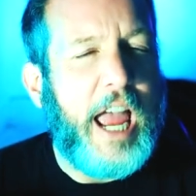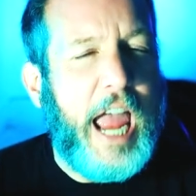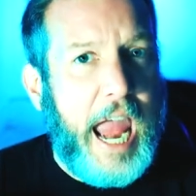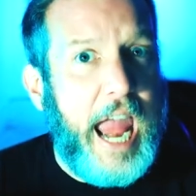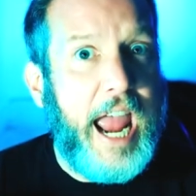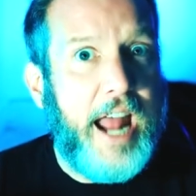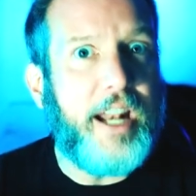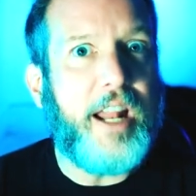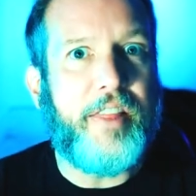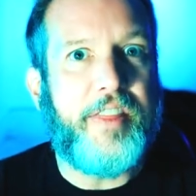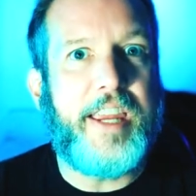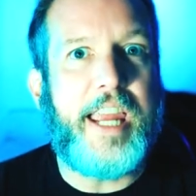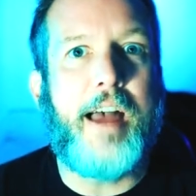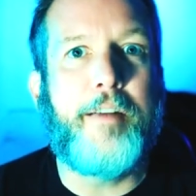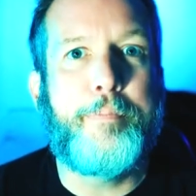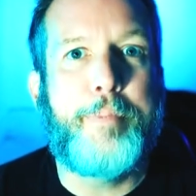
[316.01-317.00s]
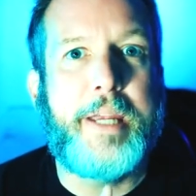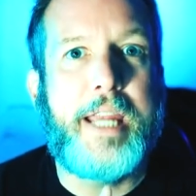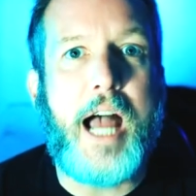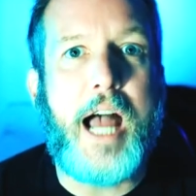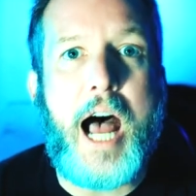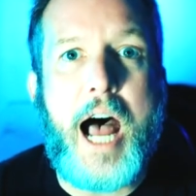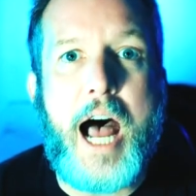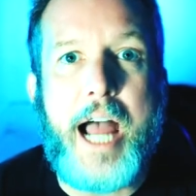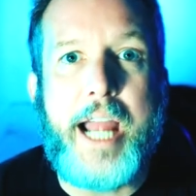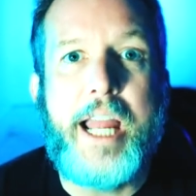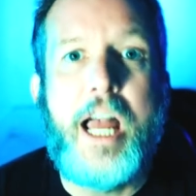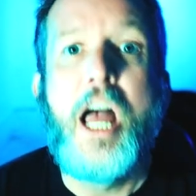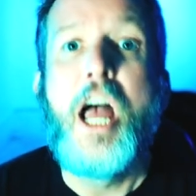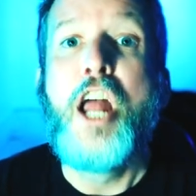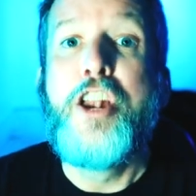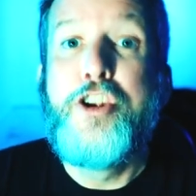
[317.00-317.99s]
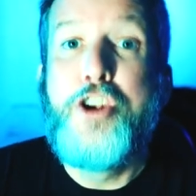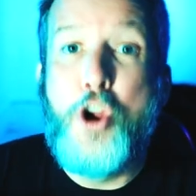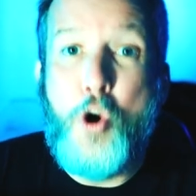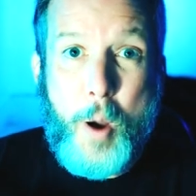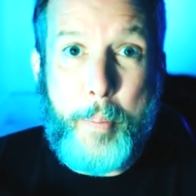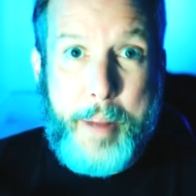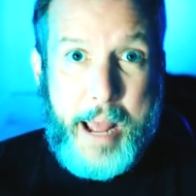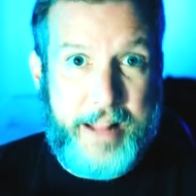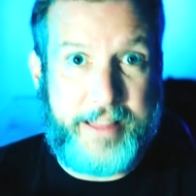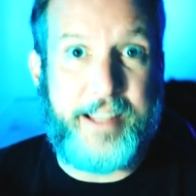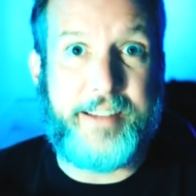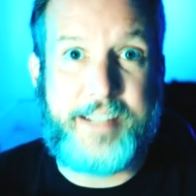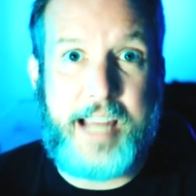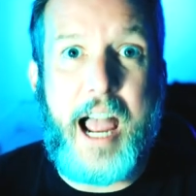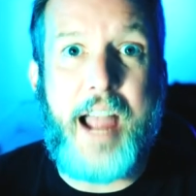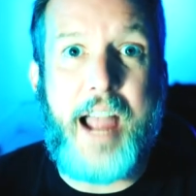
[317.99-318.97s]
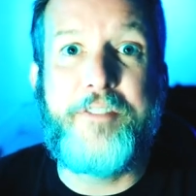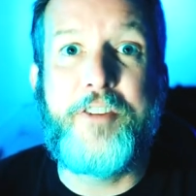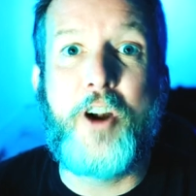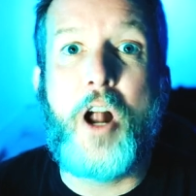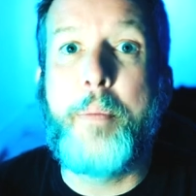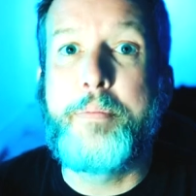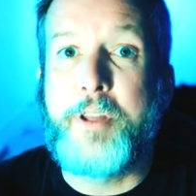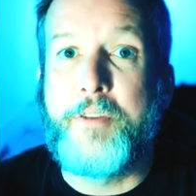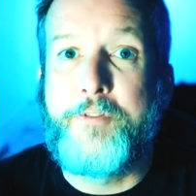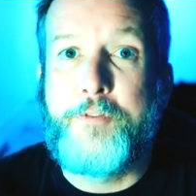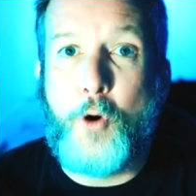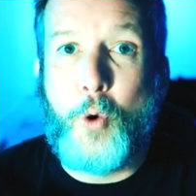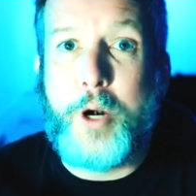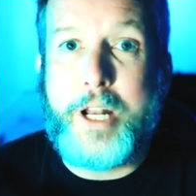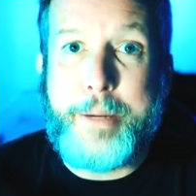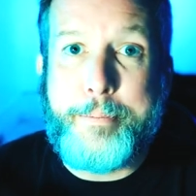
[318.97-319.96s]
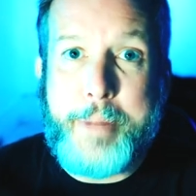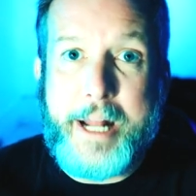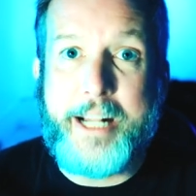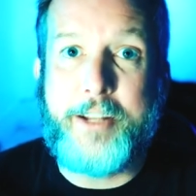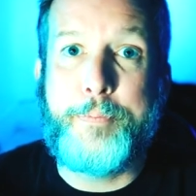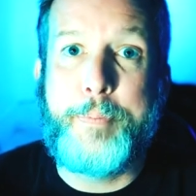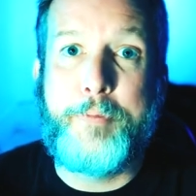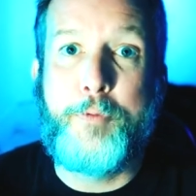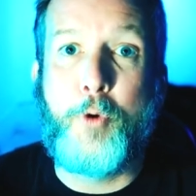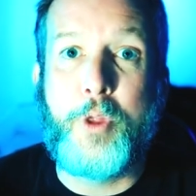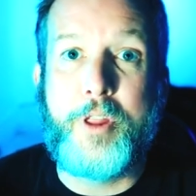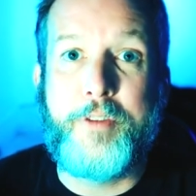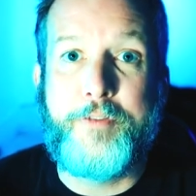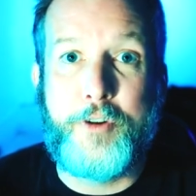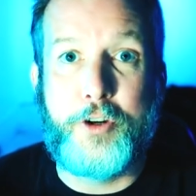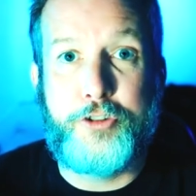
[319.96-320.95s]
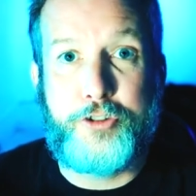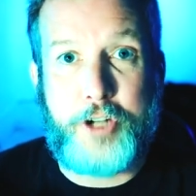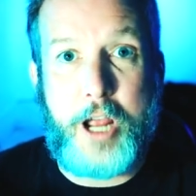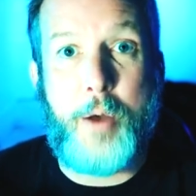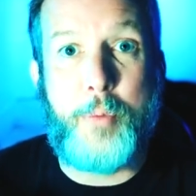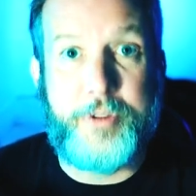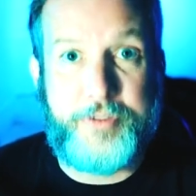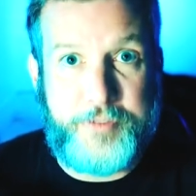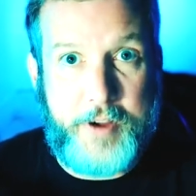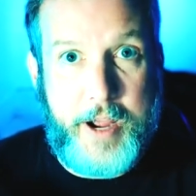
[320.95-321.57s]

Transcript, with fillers: and the FBI knew about this guy for up to 40 minutes before the first shot was